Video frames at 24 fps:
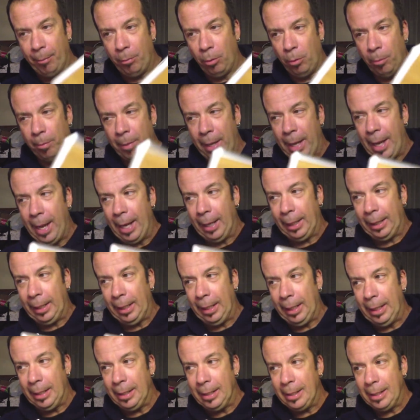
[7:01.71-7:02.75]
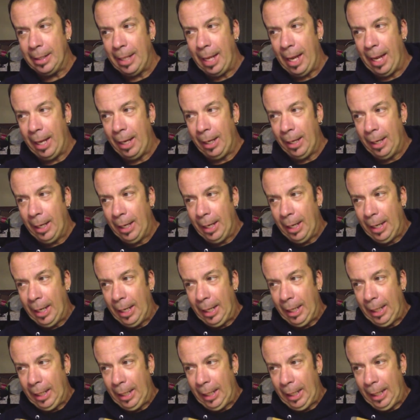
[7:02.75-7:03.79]
bamboo back is that
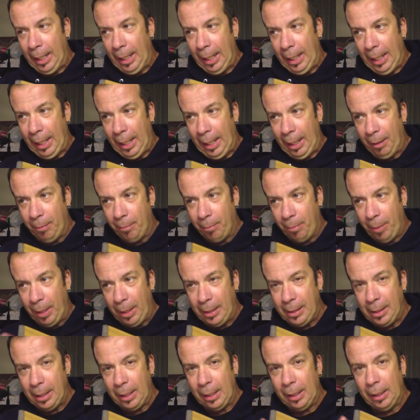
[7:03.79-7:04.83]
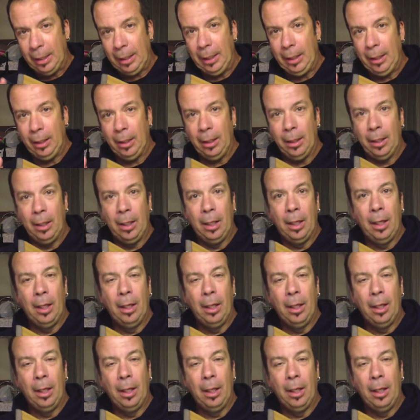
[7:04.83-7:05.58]
it basically